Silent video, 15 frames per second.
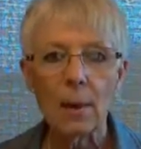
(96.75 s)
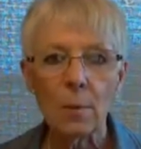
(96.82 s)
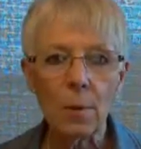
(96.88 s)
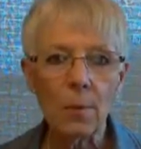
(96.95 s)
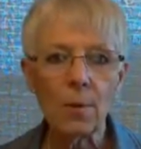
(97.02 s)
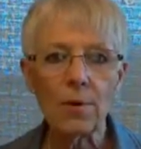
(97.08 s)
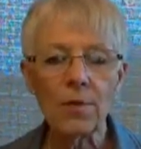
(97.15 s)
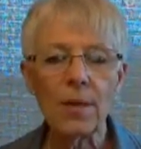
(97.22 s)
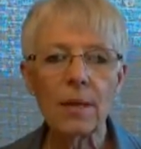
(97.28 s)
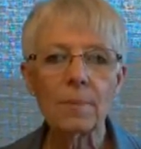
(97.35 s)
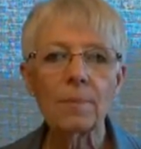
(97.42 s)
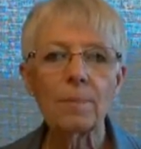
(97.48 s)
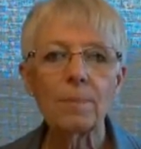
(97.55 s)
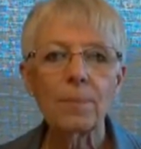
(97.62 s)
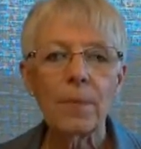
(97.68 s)
And one more thing,
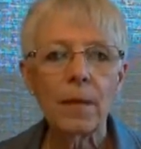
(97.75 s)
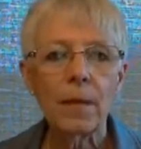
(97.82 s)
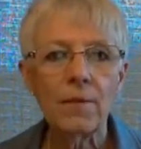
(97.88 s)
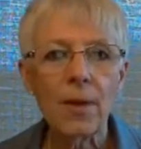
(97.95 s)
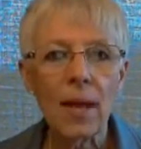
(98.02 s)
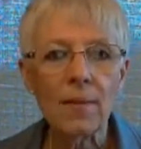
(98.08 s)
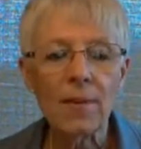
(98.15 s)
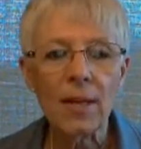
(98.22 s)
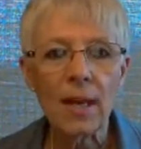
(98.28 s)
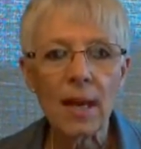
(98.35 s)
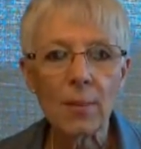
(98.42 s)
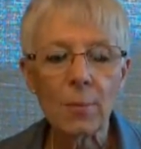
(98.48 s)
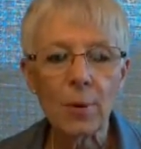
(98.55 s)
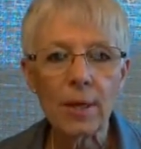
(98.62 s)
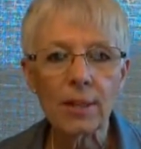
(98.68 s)
if you have any
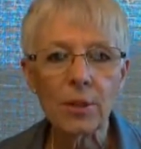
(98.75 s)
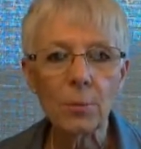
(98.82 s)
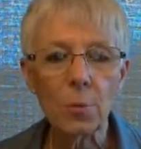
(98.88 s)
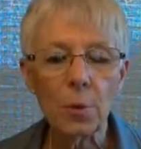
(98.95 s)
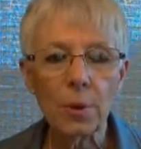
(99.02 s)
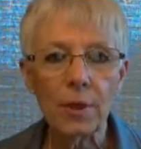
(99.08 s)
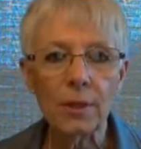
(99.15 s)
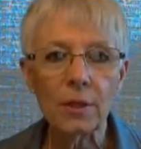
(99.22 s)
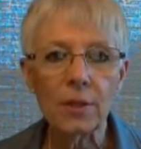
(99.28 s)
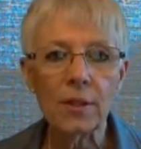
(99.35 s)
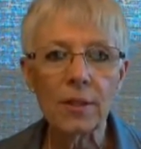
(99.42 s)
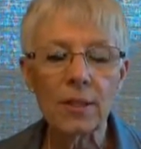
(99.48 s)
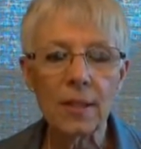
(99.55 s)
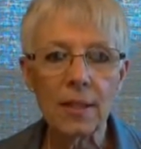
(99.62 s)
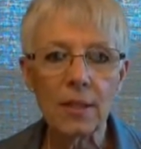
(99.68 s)
high-priced
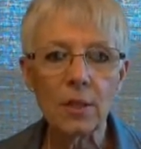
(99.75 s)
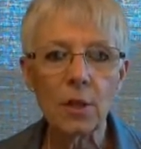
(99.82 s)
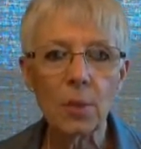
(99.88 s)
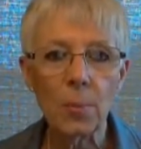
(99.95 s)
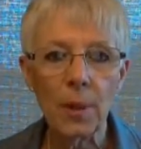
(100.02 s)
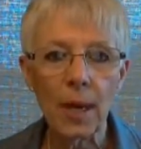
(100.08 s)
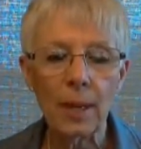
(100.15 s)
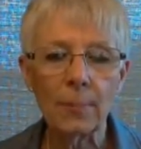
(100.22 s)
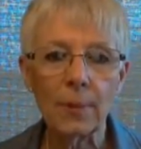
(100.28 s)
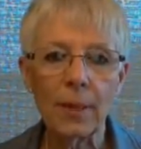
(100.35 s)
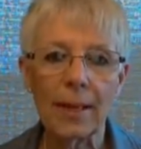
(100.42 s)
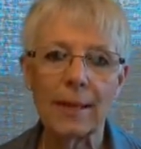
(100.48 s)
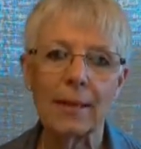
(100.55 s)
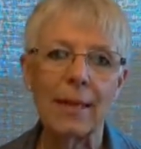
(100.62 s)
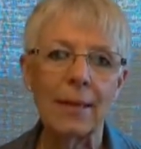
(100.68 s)
mortgages in your
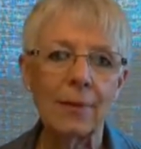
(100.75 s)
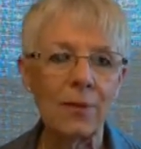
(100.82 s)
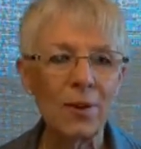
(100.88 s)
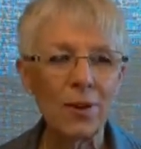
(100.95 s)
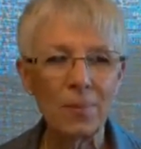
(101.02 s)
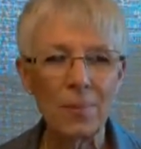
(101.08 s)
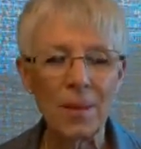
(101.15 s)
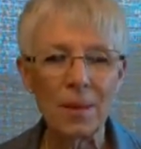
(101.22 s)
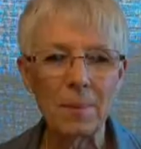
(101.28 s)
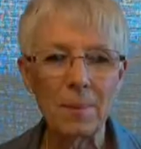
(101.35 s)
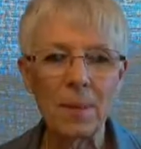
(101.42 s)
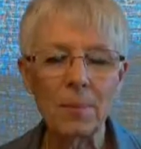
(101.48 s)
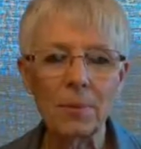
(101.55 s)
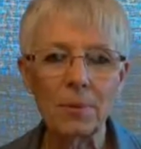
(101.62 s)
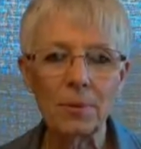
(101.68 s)
pipeline, I don't know if many
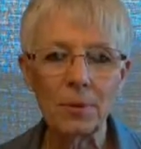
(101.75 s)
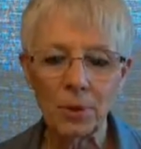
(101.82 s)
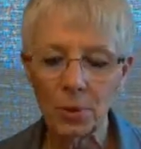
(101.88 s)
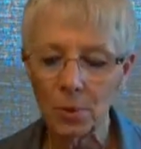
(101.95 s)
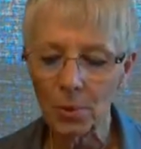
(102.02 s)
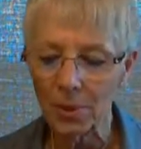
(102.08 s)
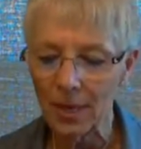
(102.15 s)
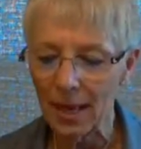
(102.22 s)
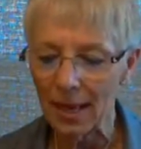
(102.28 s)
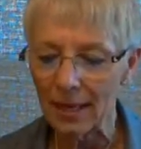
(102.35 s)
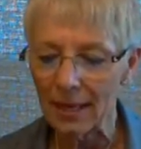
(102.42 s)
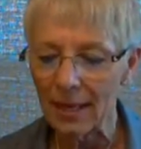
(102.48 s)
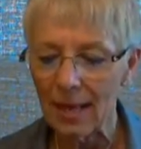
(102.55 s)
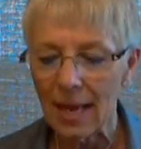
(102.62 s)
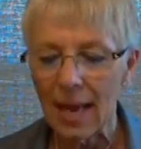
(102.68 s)
people do or
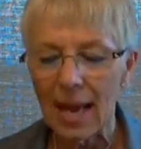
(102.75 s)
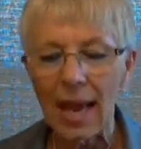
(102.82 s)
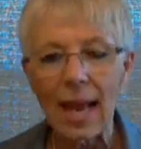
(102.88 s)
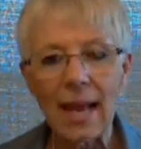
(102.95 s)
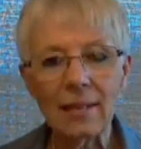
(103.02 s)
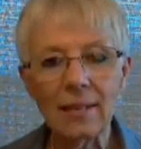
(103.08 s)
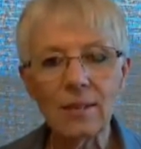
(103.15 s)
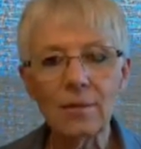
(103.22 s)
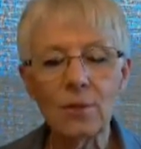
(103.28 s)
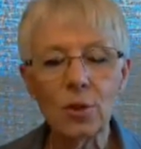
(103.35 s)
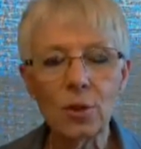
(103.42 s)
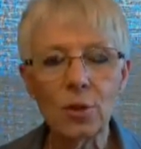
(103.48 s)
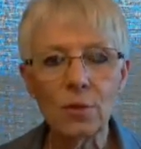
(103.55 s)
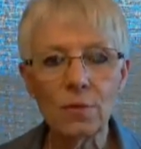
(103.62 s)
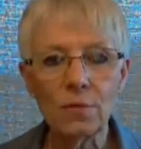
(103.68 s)
not, as of
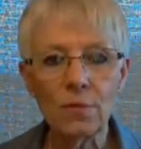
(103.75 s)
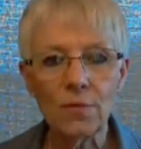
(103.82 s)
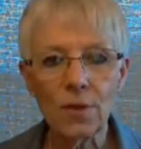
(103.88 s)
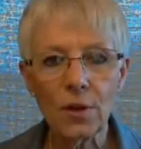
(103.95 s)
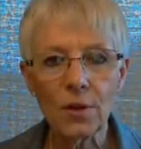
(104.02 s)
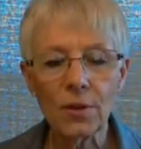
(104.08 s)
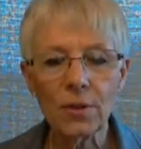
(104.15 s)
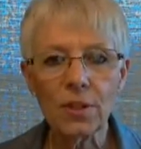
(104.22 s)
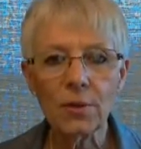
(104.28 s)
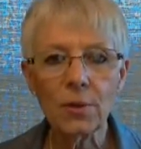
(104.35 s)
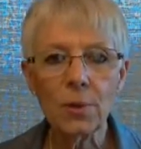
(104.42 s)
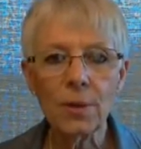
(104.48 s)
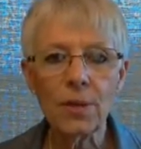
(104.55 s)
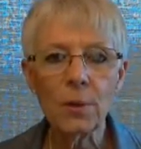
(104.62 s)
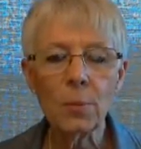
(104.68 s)
June 1st, they're
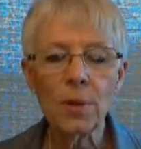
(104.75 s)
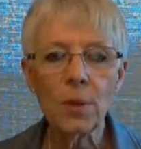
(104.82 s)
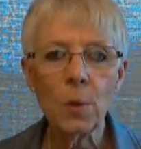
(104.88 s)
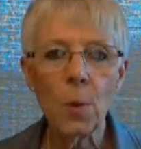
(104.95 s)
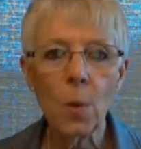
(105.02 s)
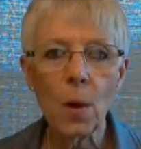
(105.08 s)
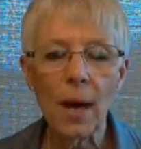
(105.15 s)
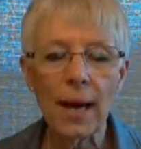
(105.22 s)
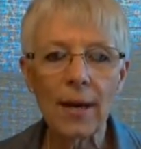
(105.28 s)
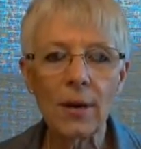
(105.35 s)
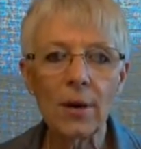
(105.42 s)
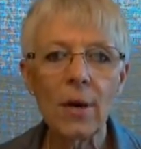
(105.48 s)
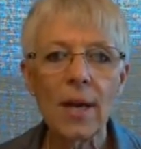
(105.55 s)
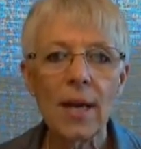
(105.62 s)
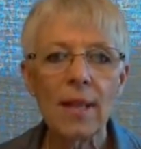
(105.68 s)
going to
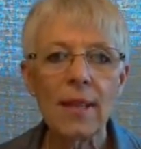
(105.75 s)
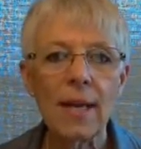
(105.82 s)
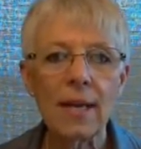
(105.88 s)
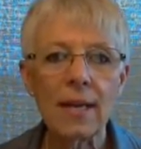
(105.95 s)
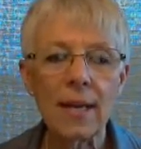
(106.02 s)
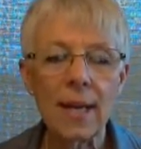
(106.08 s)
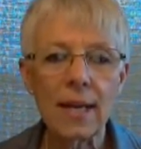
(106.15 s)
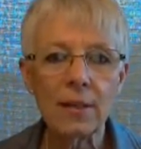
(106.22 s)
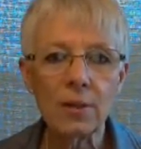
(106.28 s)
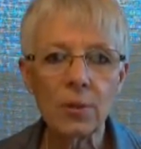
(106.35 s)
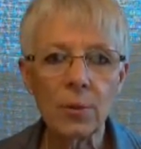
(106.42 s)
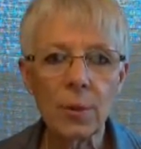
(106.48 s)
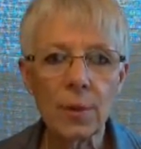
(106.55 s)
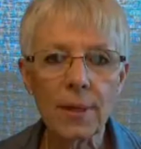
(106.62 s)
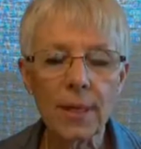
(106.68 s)
require that an
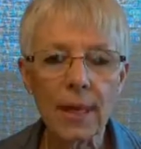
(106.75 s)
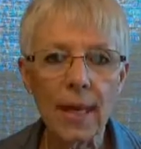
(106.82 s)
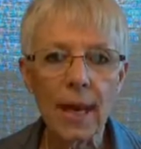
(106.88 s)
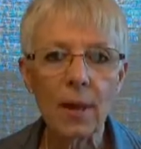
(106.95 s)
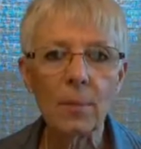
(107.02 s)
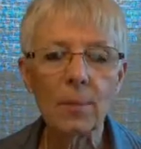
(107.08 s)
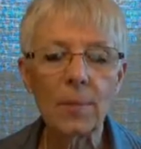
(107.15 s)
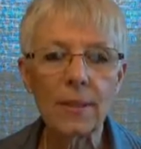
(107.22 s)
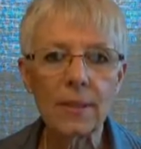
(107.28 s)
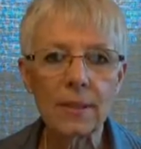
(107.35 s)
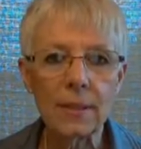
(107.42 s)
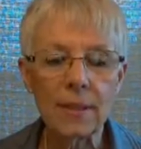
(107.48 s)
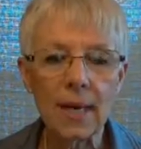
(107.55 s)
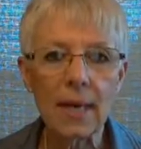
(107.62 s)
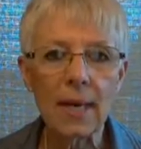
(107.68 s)
escrow account be
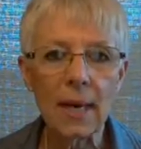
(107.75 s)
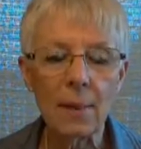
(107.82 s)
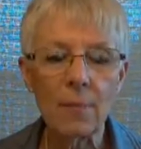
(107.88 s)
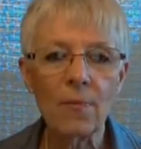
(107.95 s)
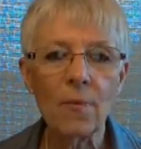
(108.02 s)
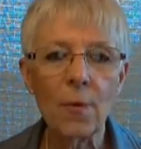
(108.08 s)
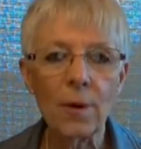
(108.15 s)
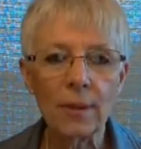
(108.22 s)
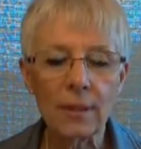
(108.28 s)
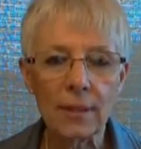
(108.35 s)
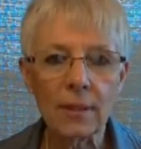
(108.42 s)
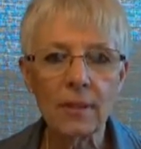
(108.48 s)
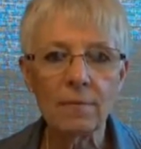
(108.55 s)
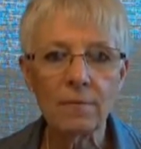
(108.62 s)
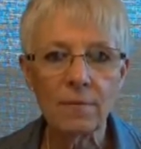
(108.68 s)
set up for at
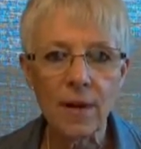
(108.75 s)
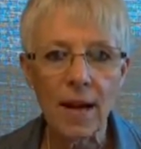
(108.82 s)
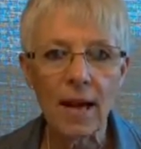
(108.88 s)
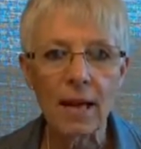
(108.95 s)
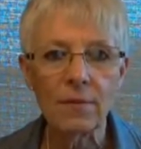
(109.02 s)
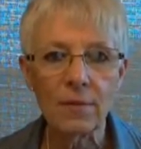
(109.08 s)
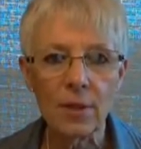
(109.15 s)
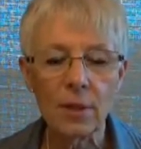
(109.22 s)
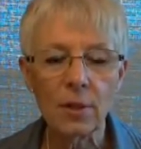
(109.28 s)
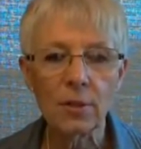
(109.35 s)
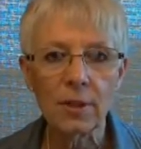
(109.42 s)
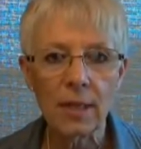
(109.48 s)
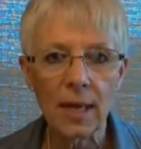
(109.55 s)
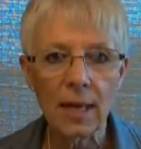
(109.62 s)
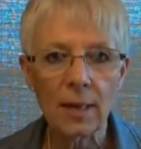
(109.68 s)
least a
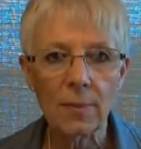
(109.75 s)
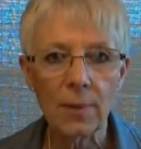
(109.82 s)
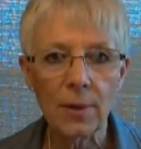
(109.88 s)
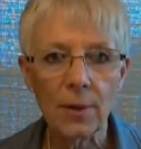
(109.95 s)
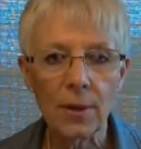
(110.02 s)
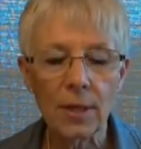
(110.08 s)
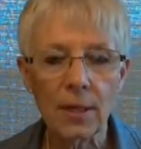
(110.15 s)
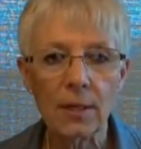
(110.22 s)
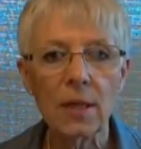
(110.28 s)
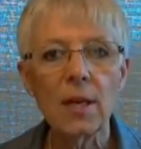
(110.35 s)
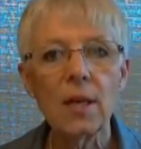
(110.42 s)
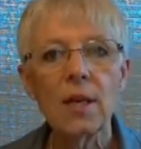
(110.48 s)
5-year time period.